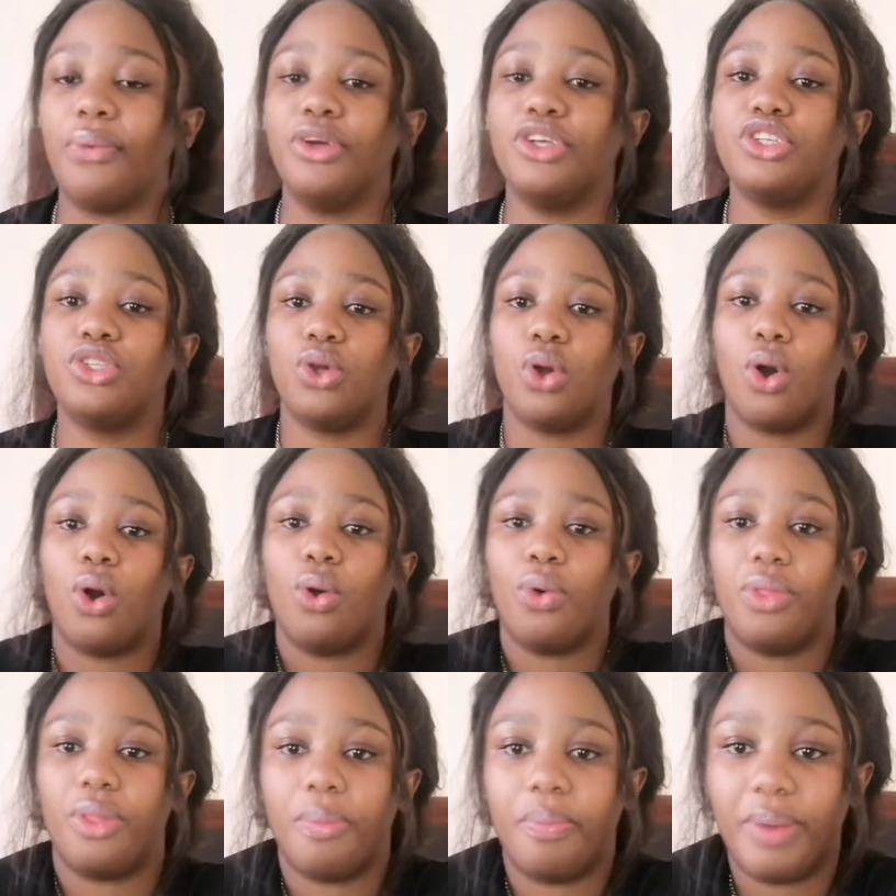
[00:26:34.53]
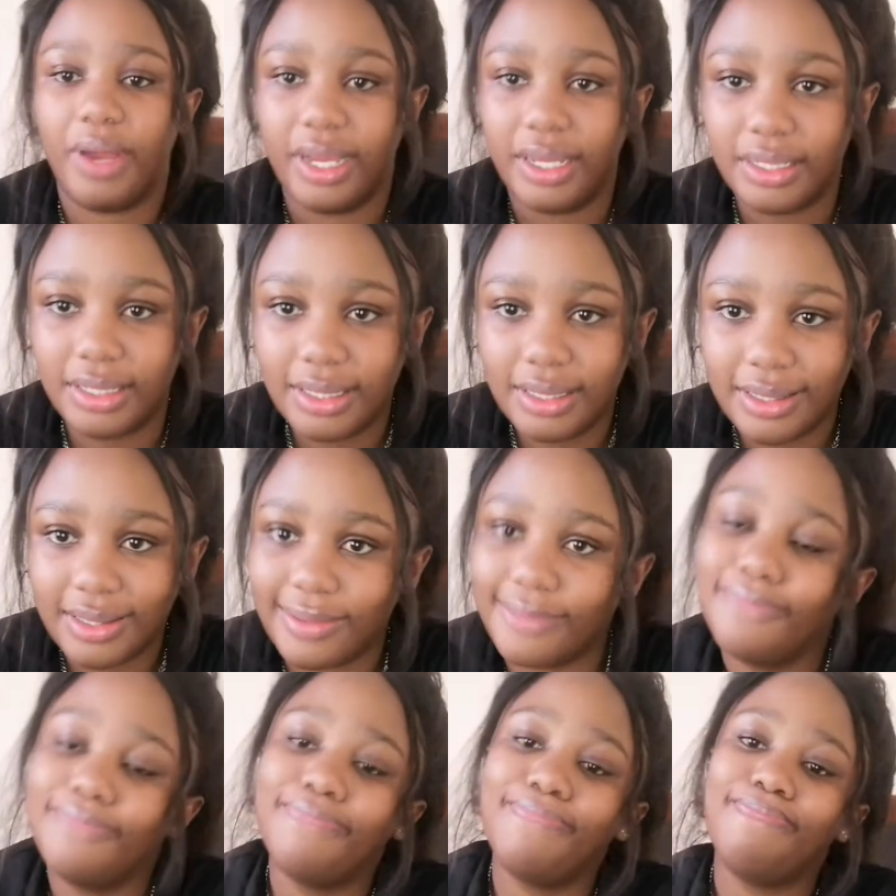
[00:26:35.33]
I wish you all the
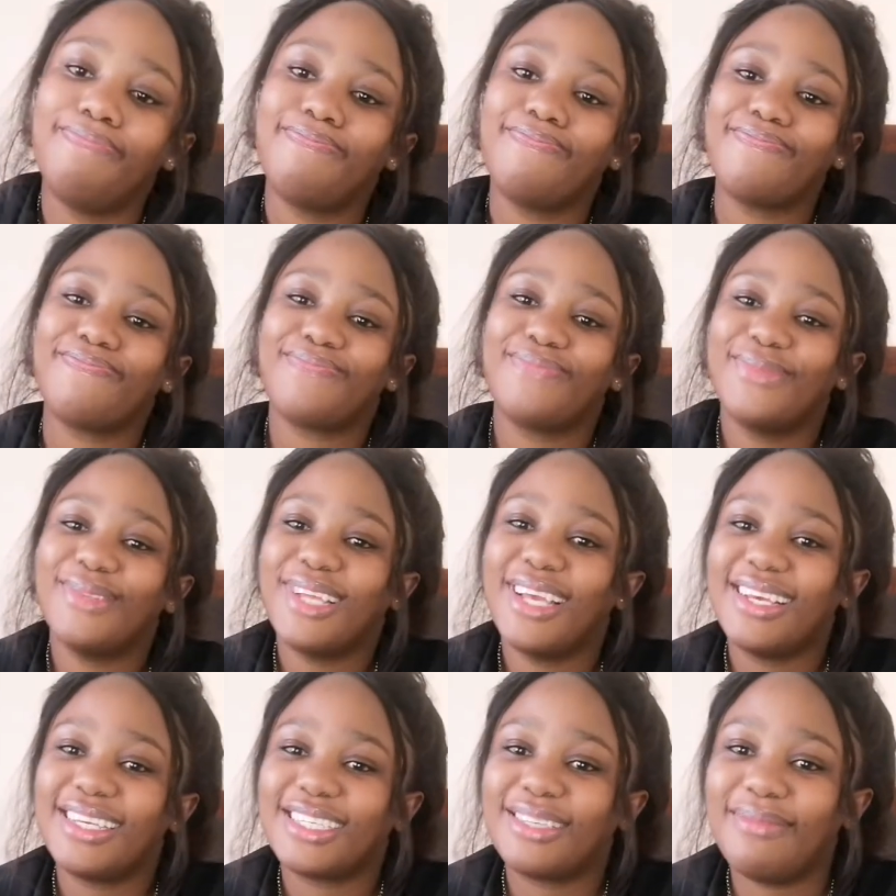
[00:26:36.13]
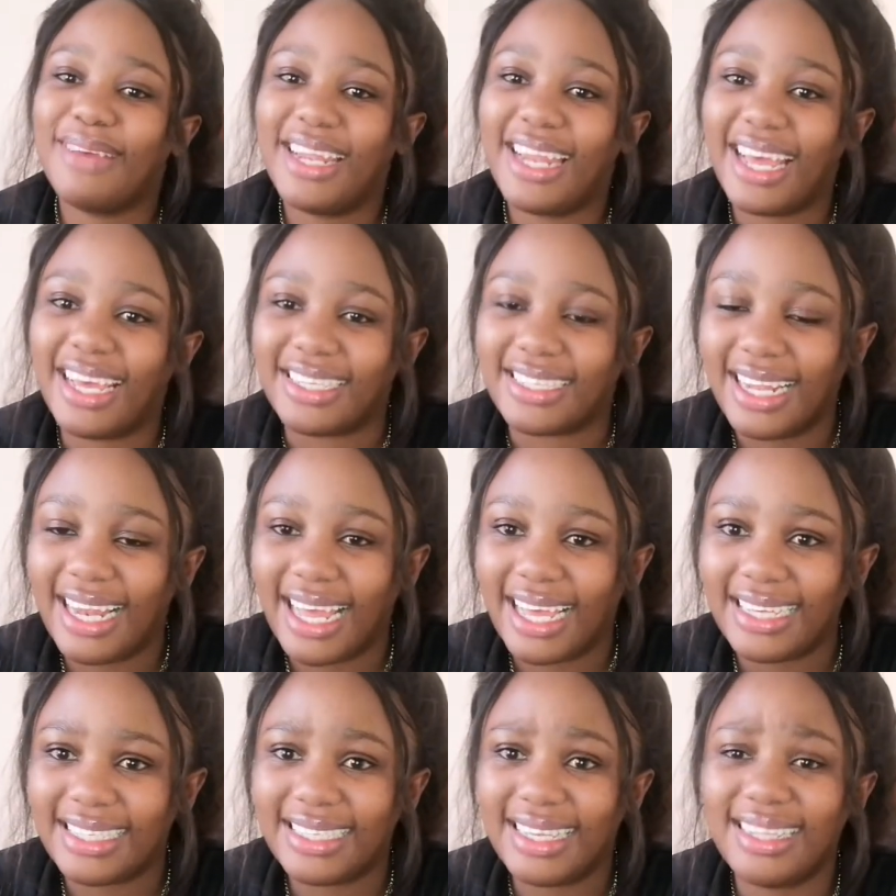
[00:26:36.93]
best. Sibe nazo
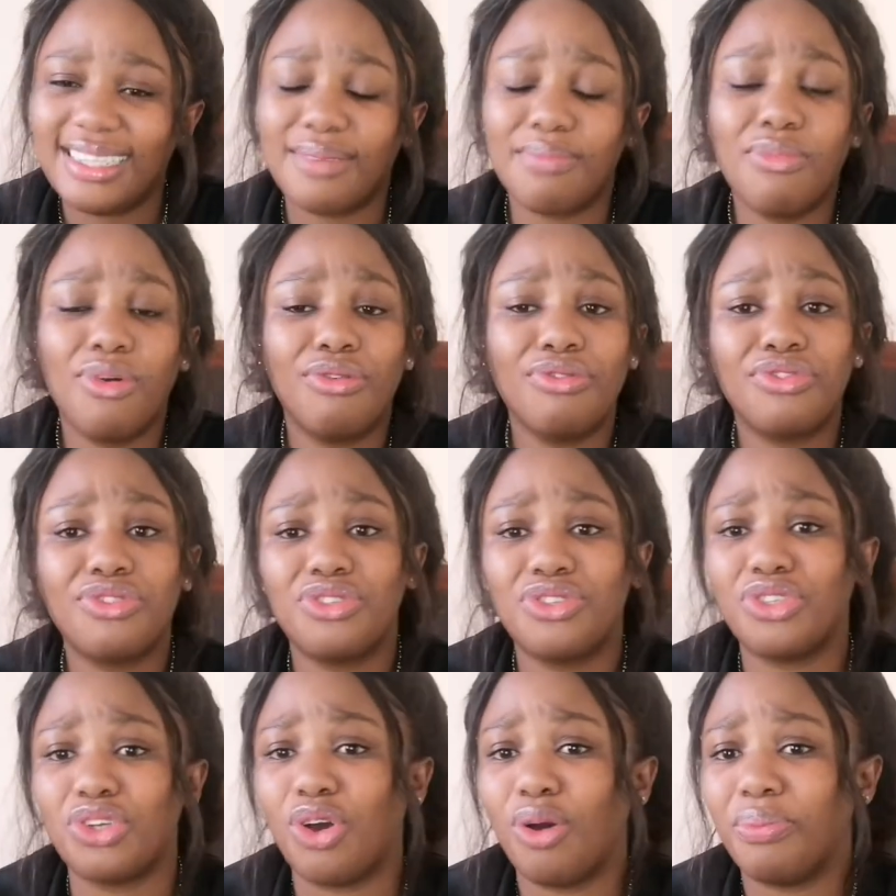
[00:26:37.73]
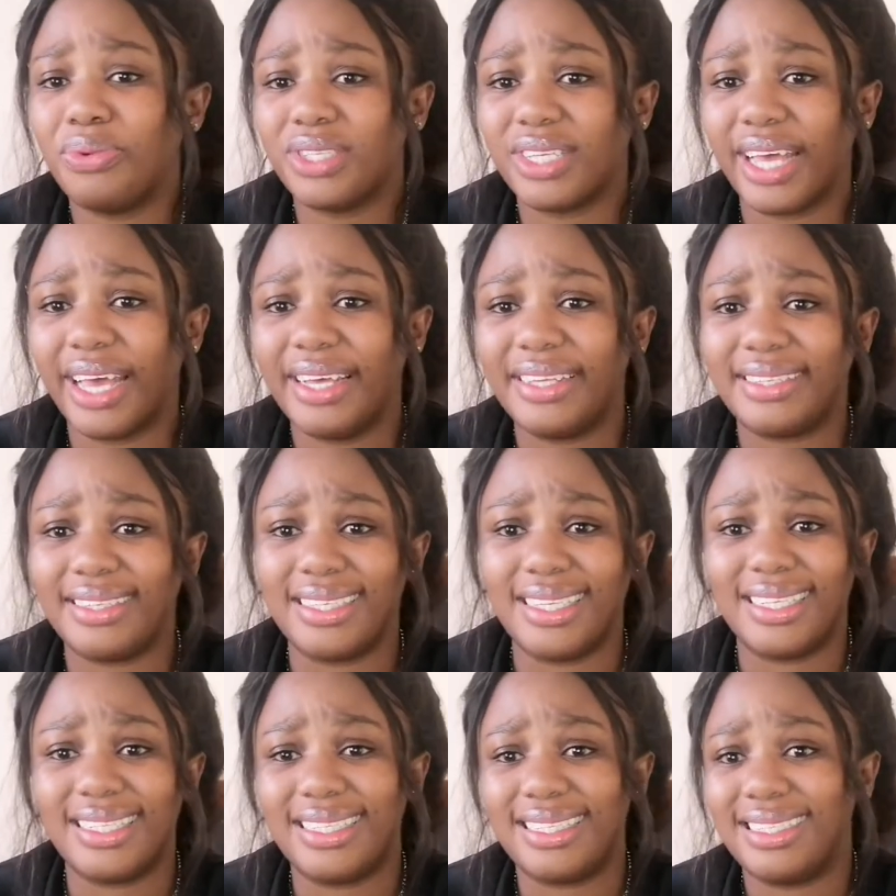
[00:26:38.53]
license. Most jobs
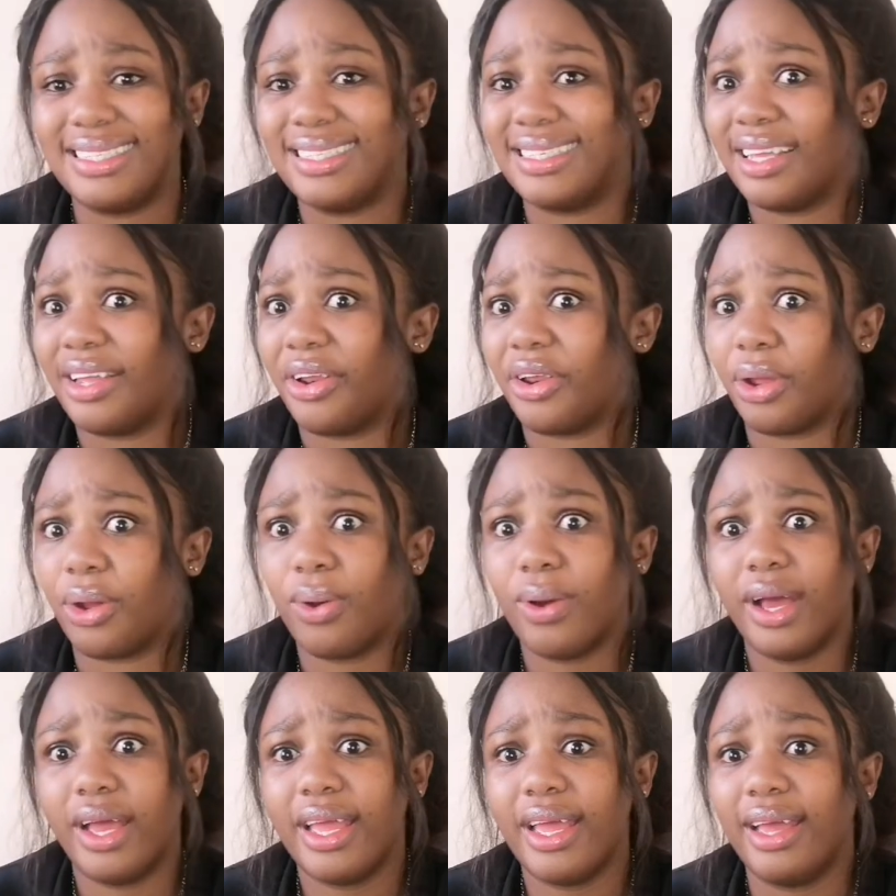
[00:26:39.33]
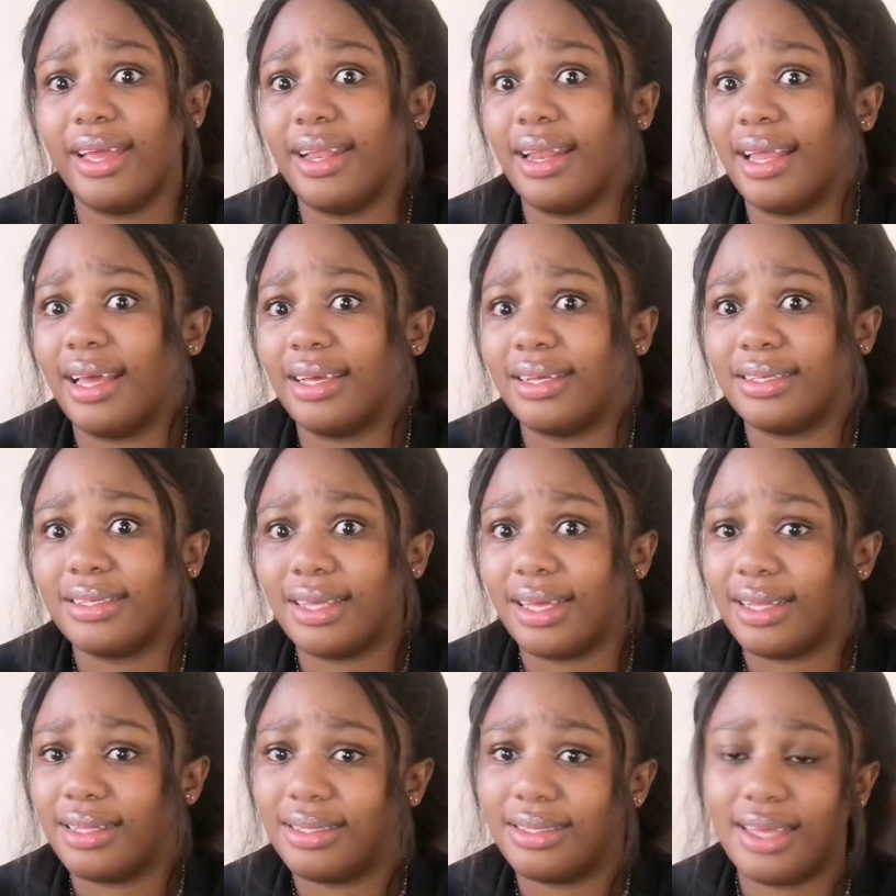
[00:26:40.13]
guys, they require a
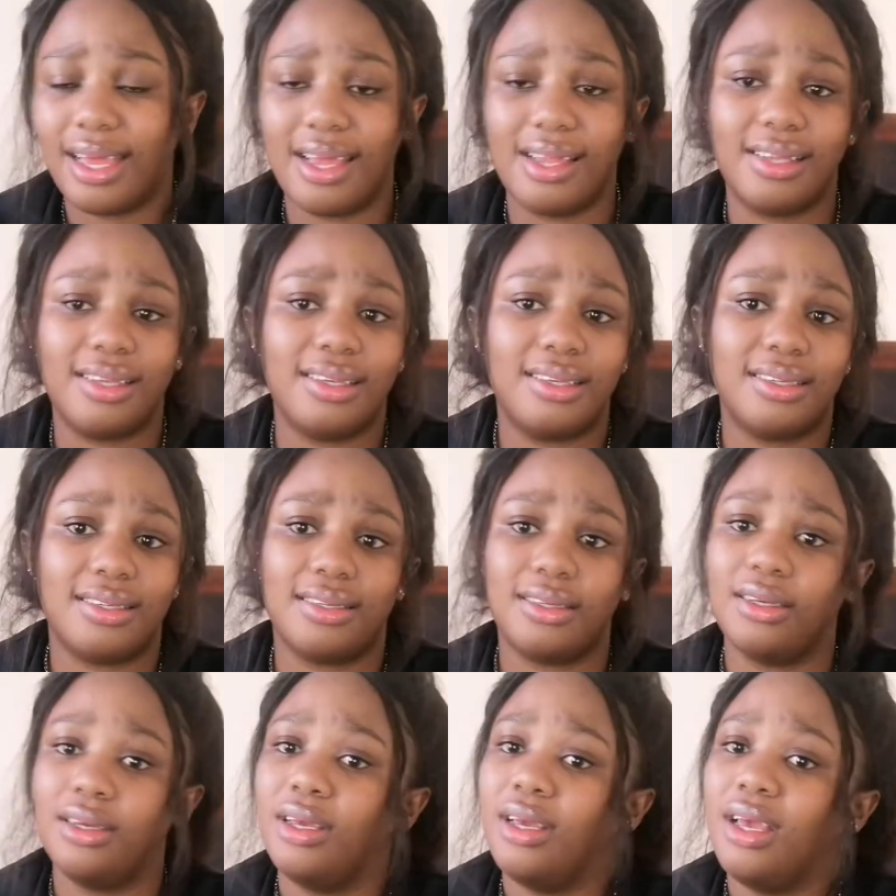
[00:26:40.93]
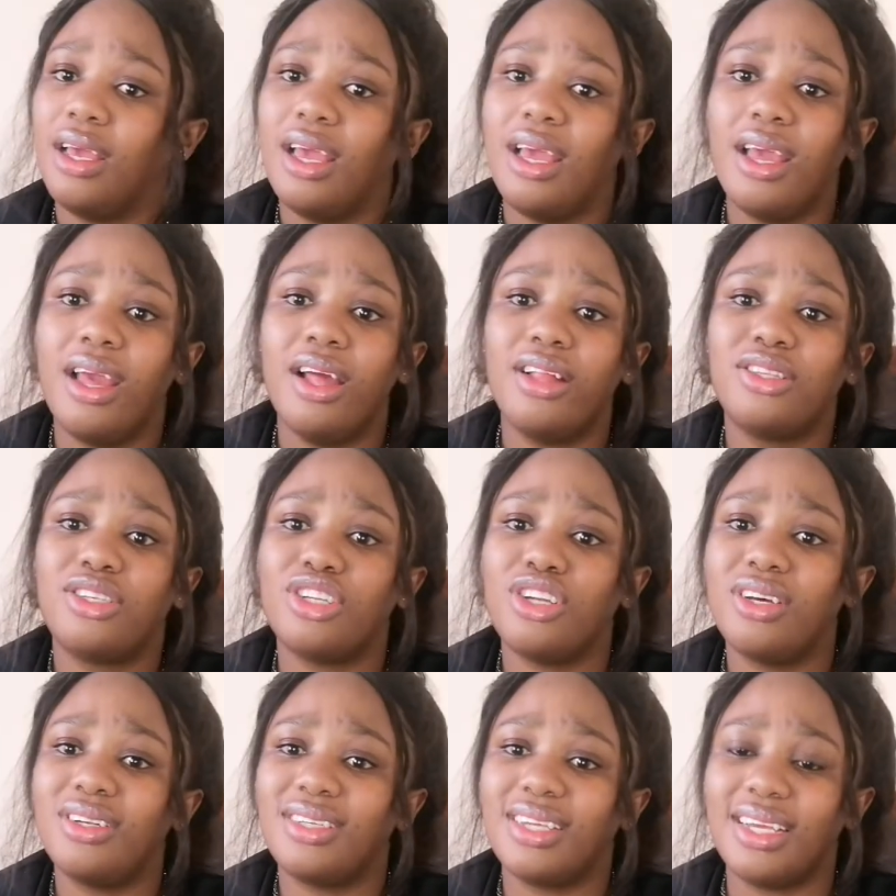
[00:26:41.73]
license, and it's
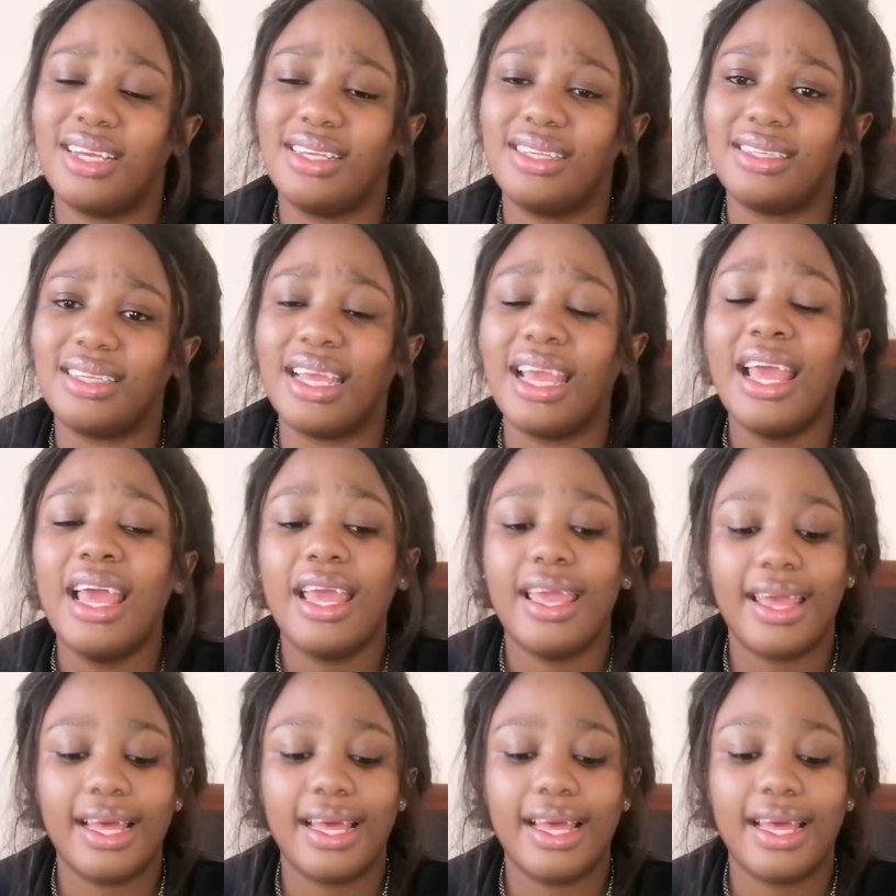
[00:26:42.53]
not easy.